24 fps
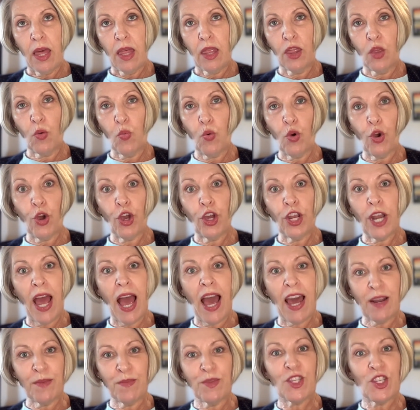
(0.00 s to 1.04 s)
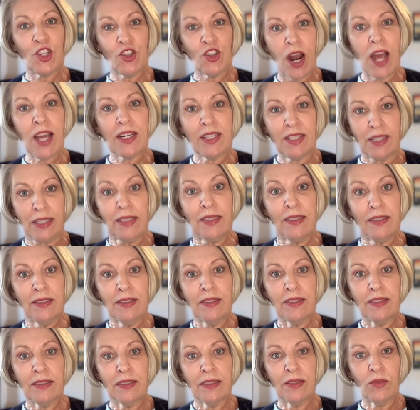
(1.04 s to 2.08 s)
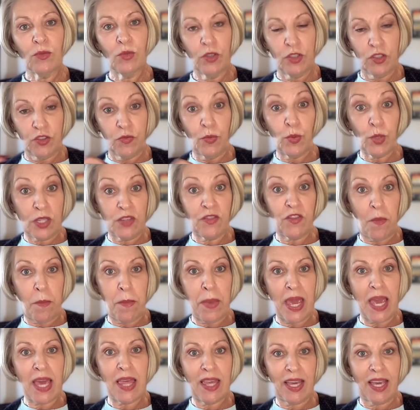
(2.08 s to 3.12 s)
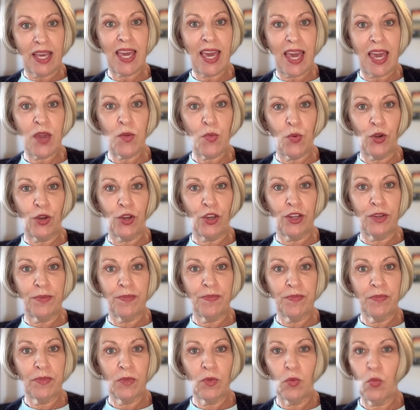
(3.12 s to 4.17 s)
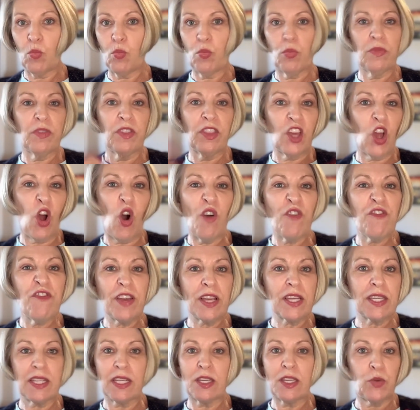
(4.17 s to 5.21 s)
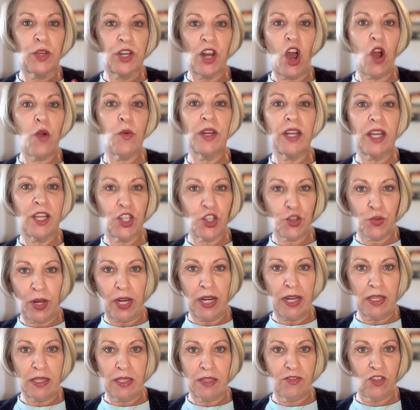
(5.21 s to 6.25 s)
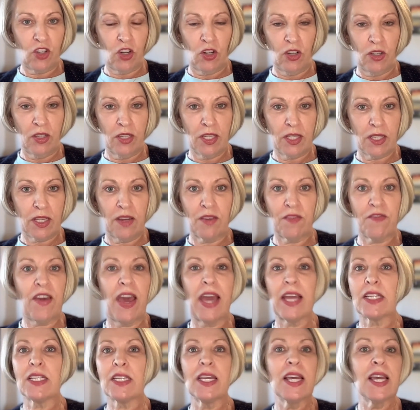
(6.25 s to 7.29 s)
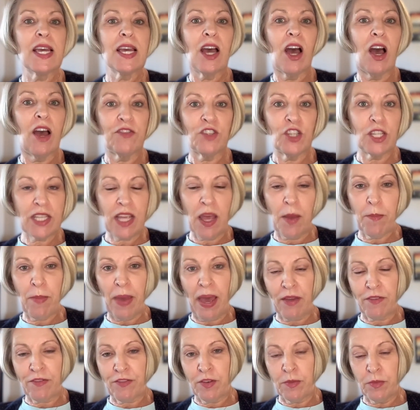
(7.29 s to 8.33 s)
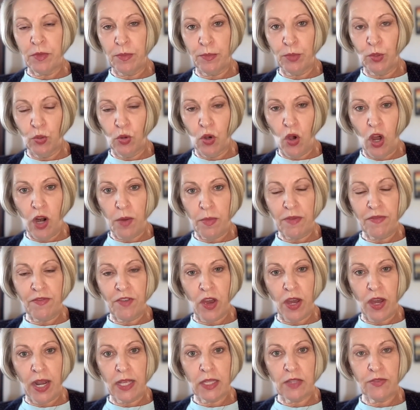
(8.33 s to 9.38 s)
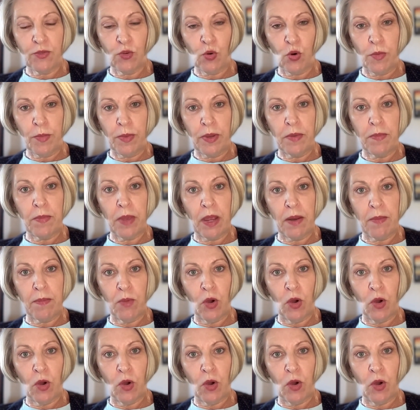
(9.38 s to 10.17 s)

The word unobstructed was for me the key word. The obvious is we know we need trillions of dollars. In fact, I've just come back from the Blue Economy Finance Forum in